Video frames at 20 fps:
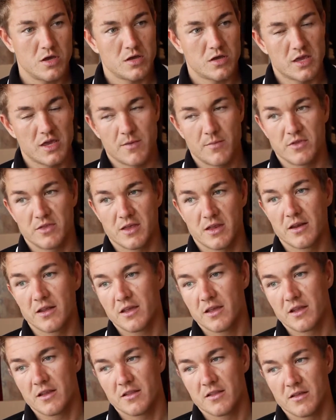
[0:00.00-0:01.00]
Yeah, but then
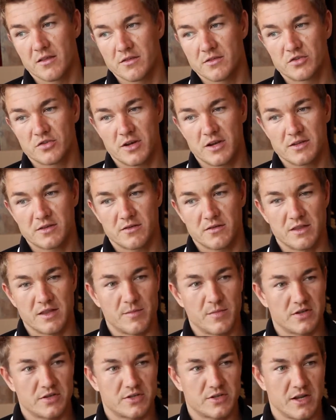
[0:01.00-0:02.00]
again, Australia's got that
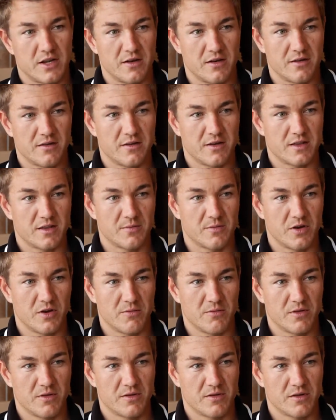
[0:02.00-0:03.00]
much talent at the
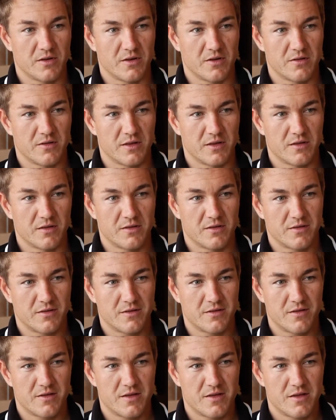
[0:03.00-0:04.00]
moment. You know,
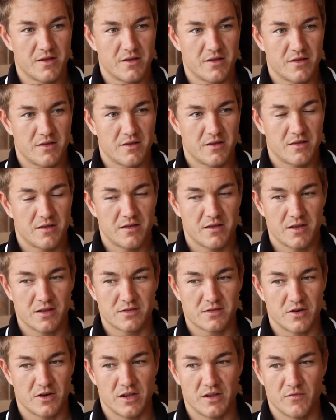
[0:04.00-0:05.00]

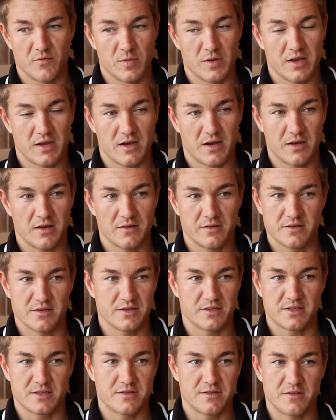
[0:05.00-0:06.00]
it's going to even be hard
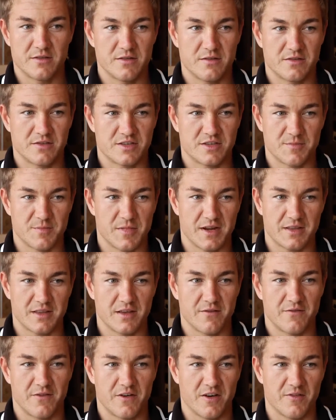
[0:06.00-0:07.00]
just to make
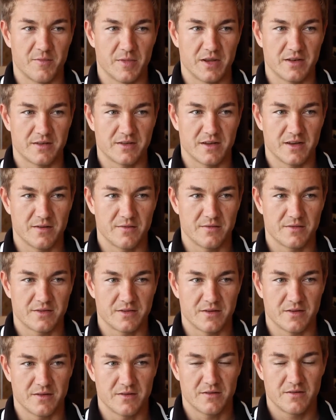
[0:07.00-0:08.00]
that 5-man team.
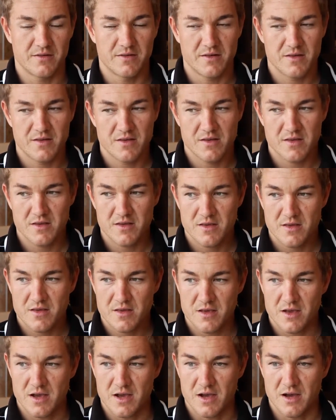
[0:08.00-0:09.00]
So
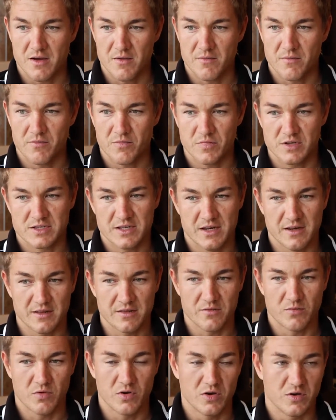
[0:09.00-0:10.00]
we're seeing it at
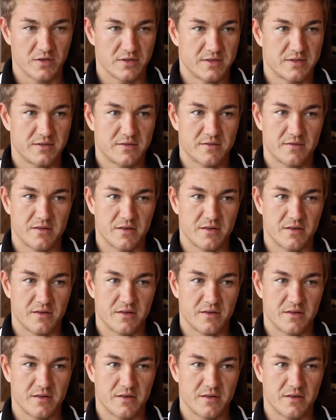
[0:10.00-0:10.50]
the Worlds.